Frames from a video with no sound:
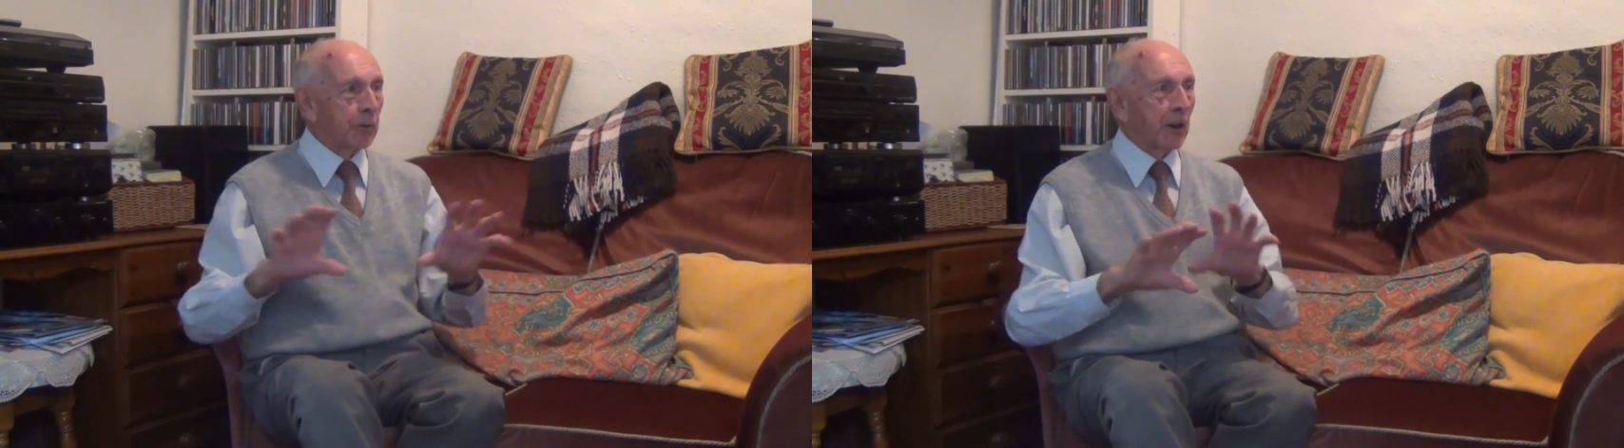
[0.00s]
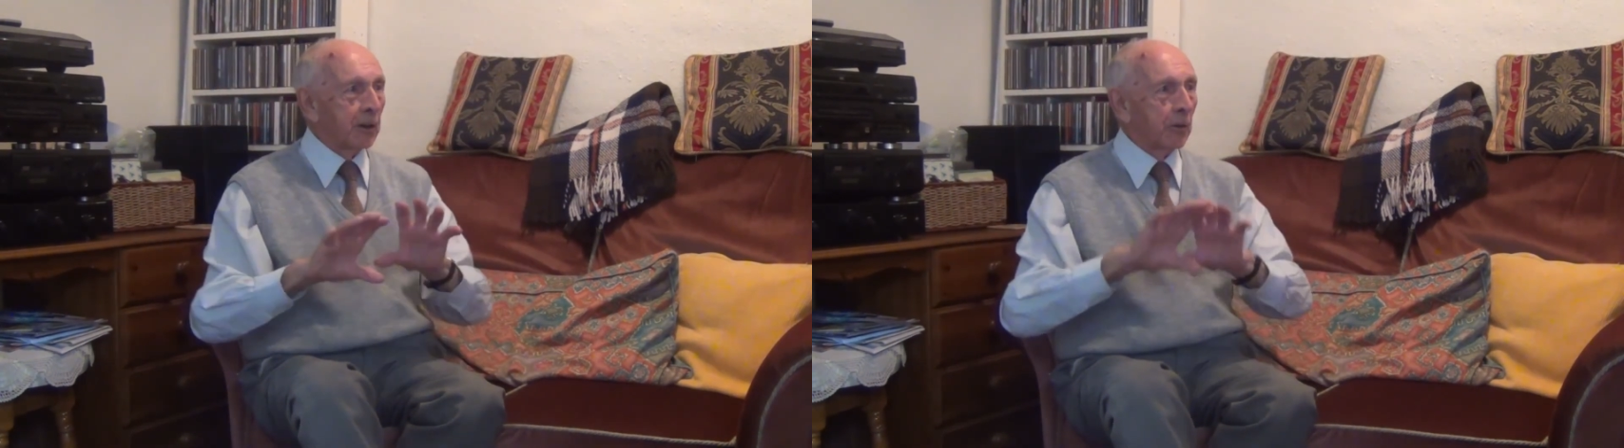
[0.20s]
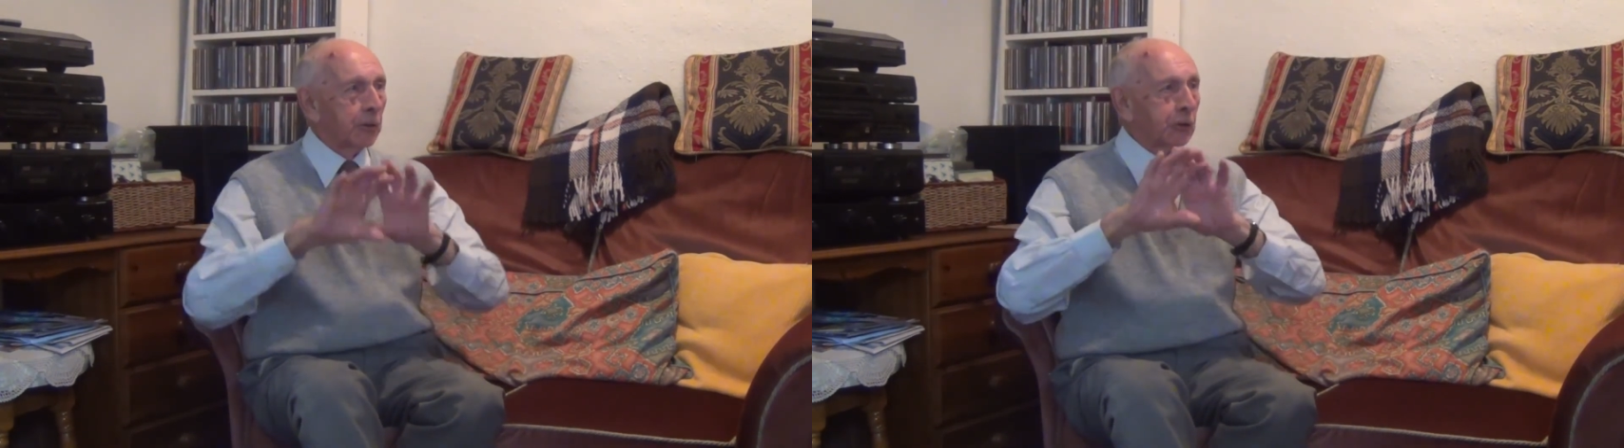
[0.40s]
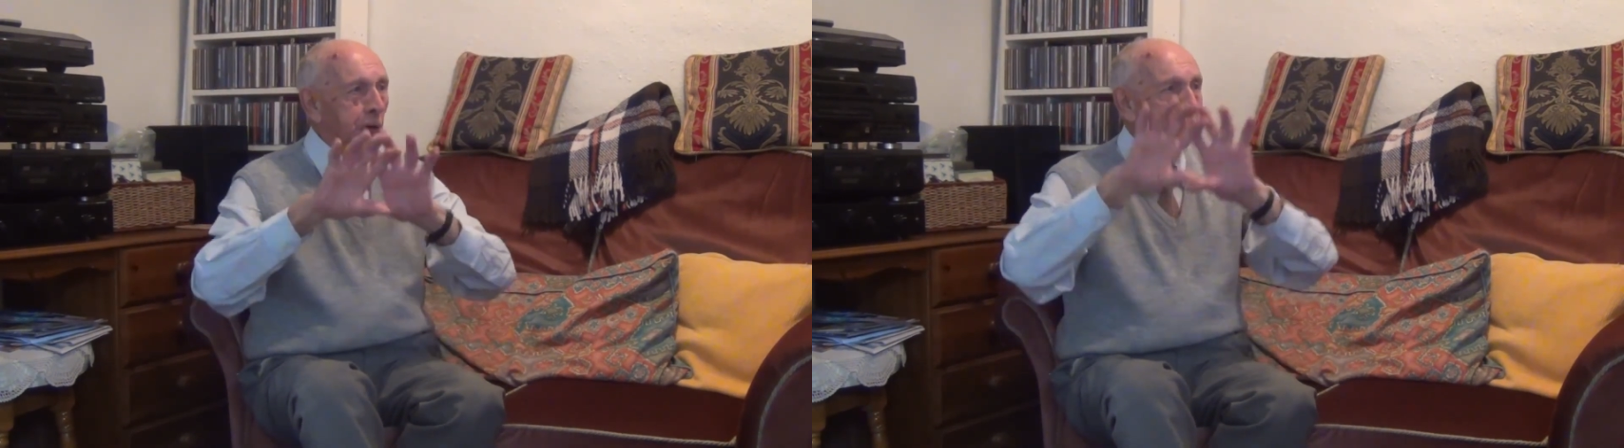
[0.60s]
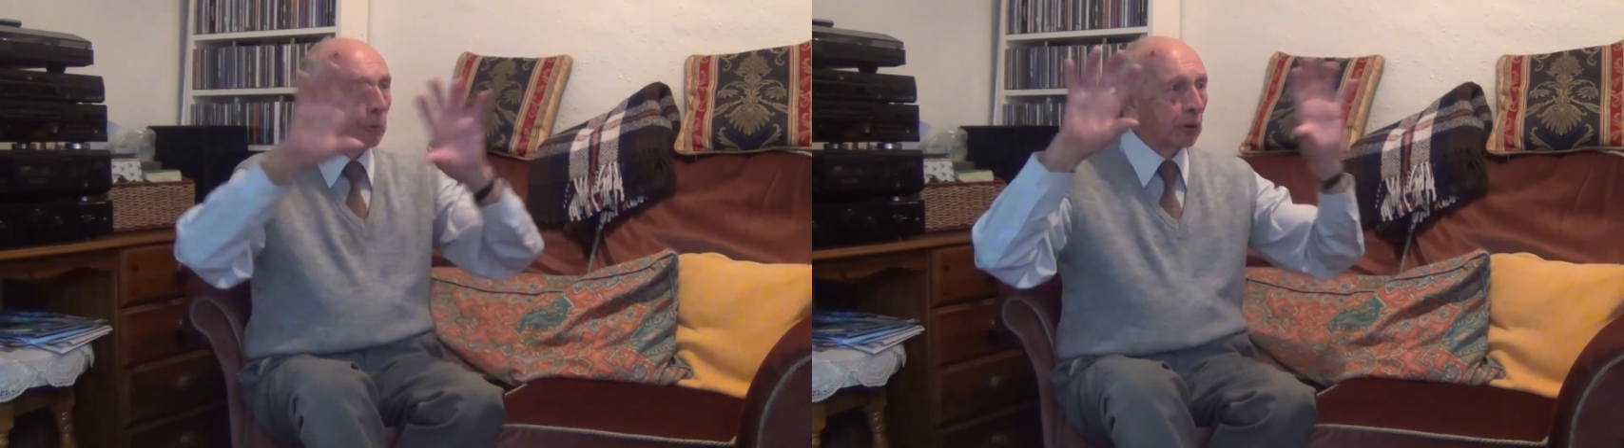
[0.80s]
with any of the
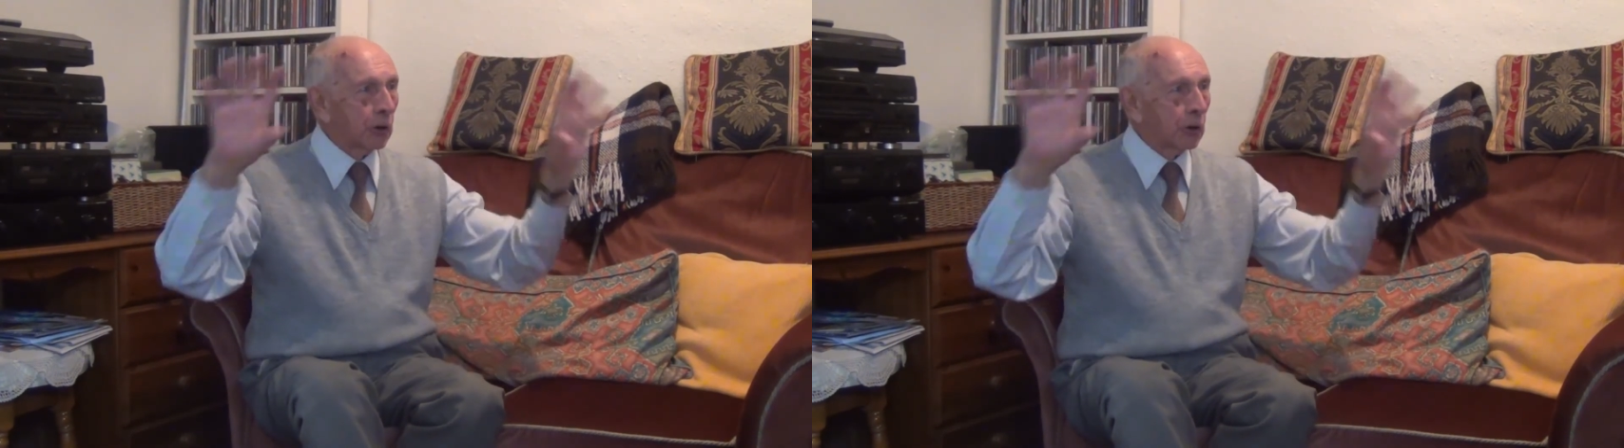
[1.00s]
German